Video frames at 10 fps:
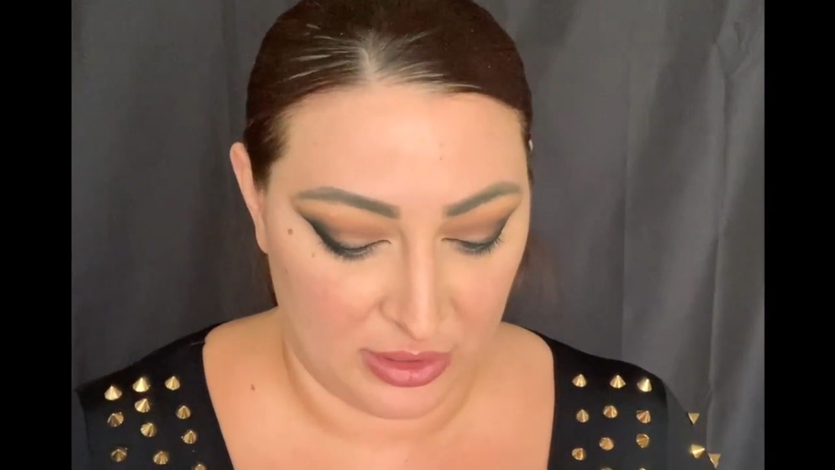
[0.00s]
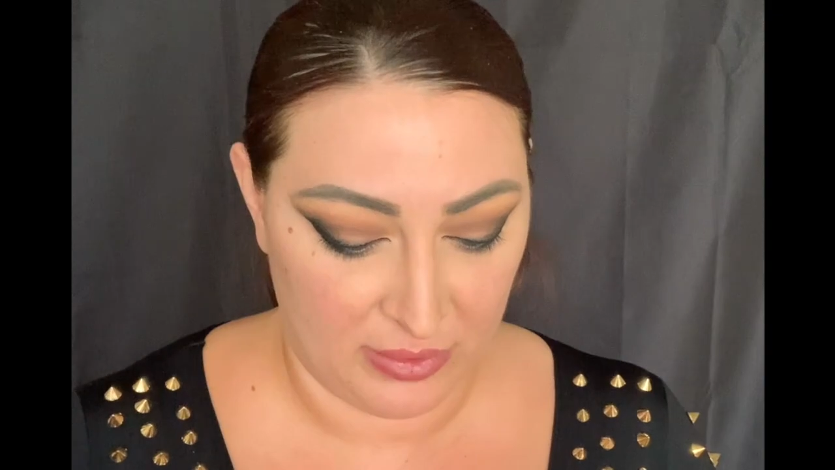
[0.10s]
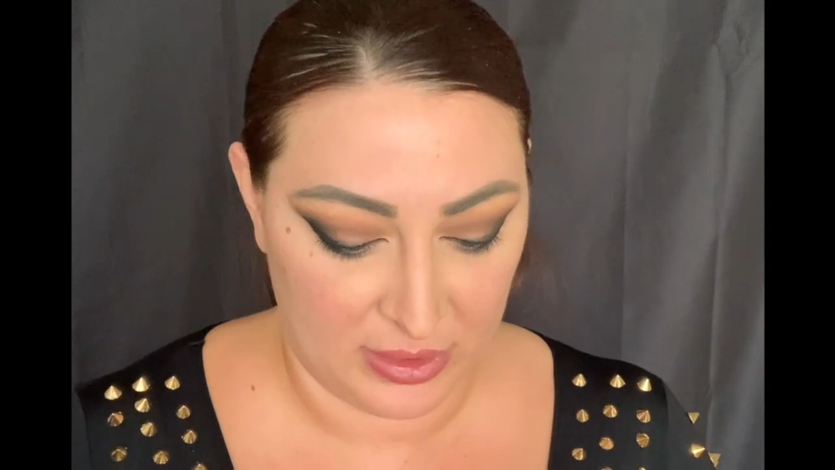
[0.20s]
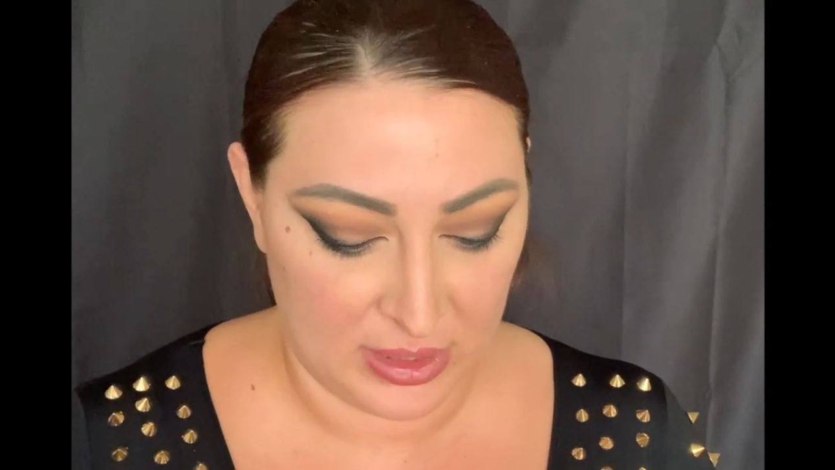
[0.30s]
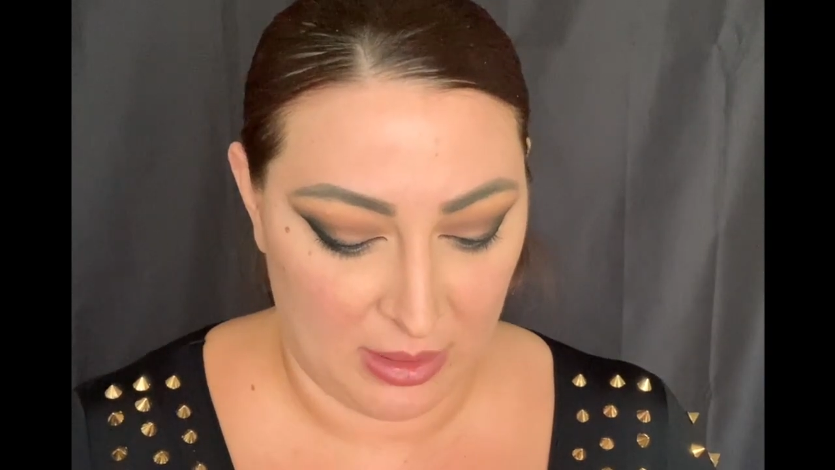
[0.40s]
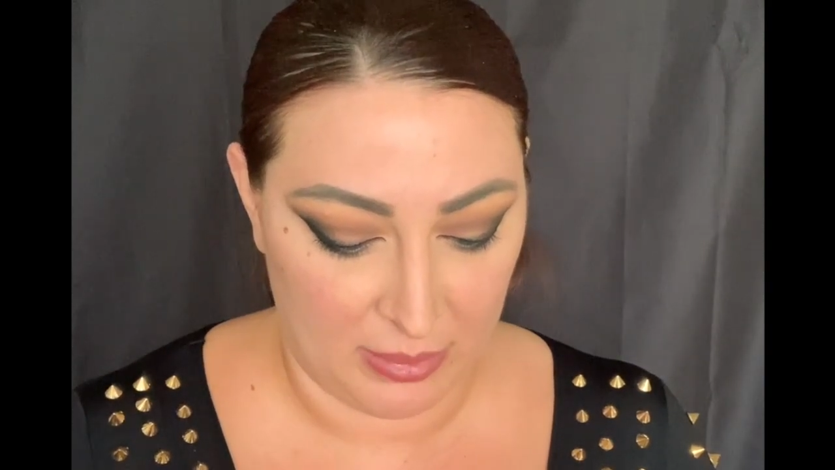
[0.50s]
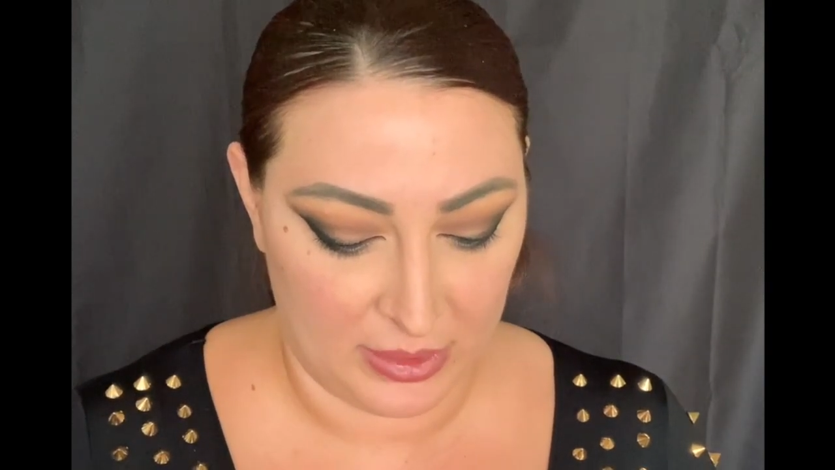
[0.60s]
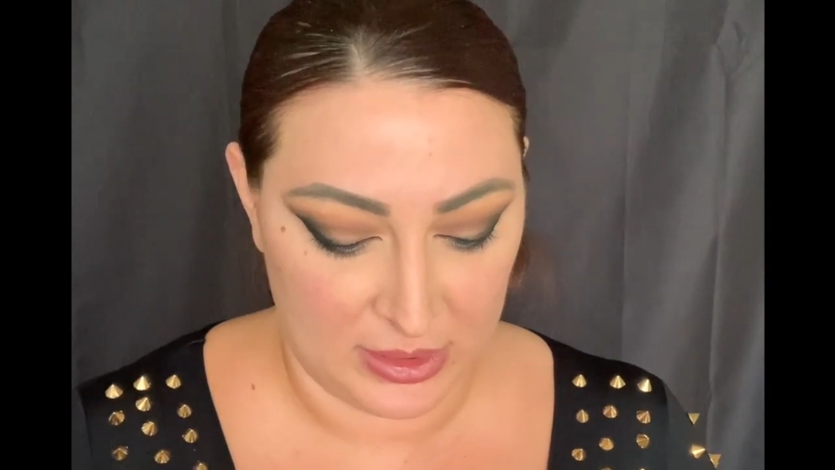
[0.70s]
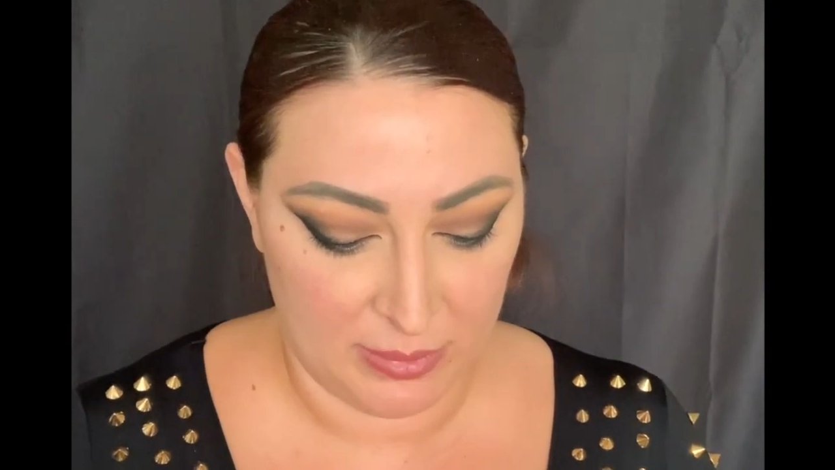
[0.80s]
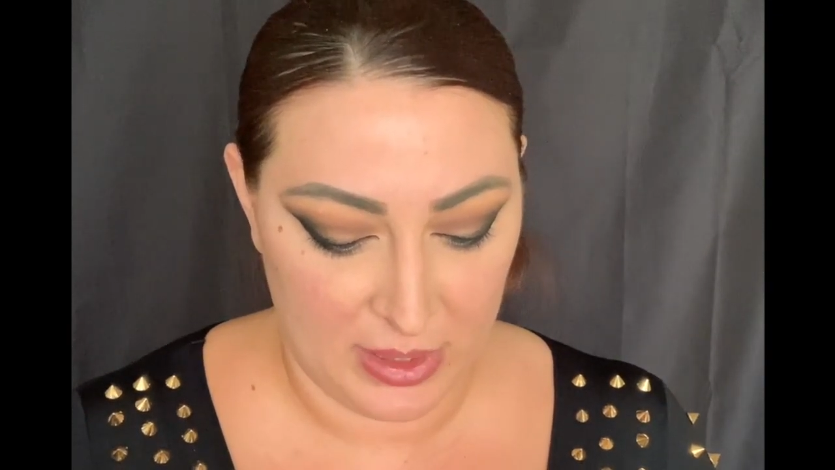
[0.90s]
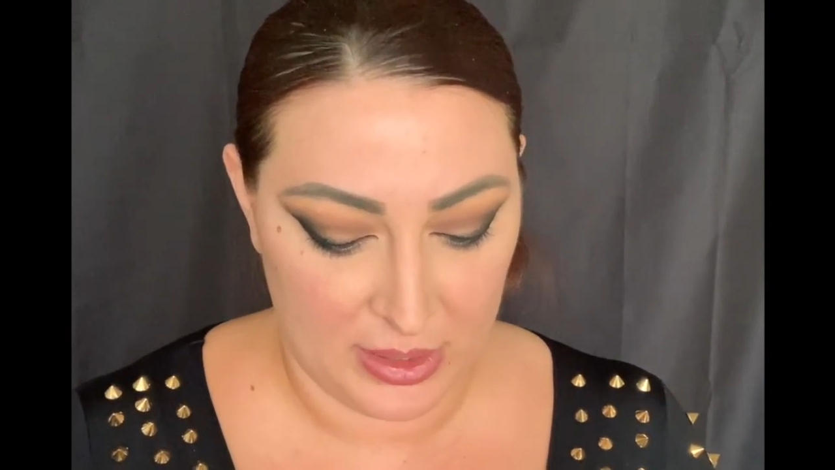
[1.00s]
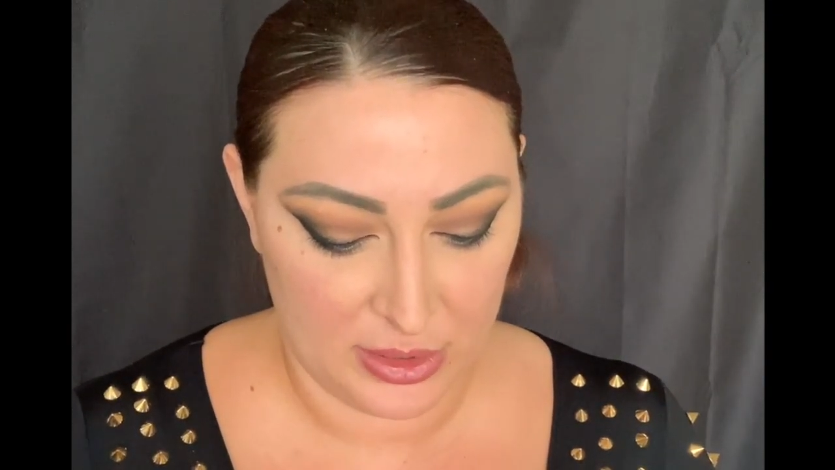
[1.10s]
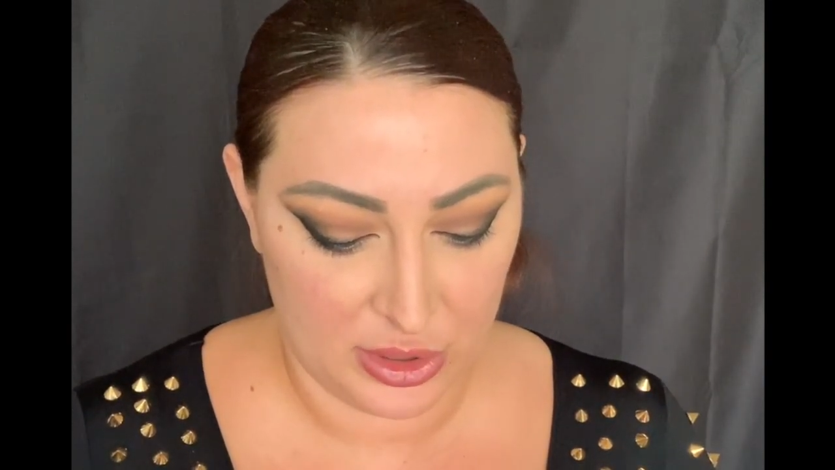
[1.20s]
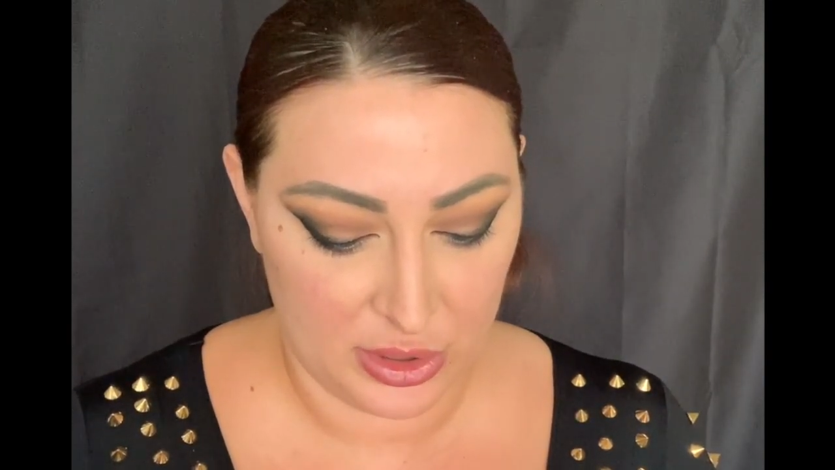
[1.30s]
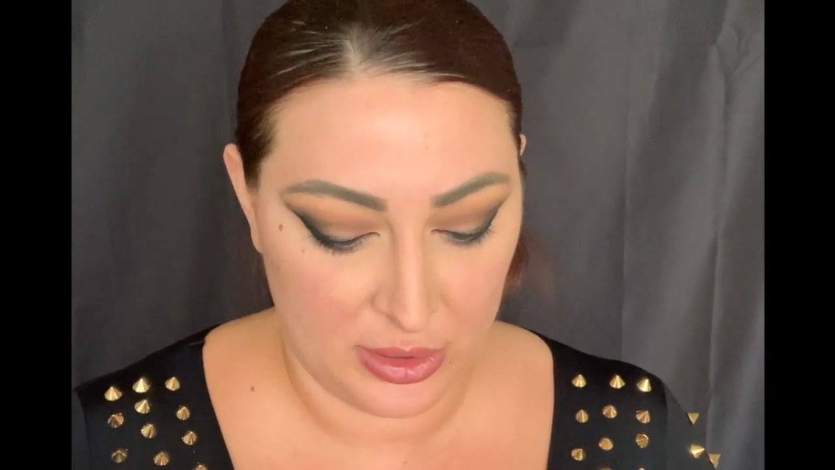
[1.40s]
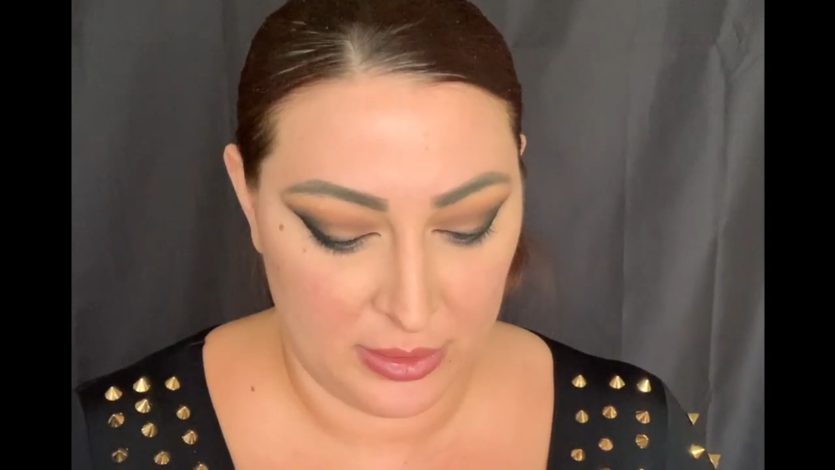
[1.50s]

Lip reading: right on top of the sponge.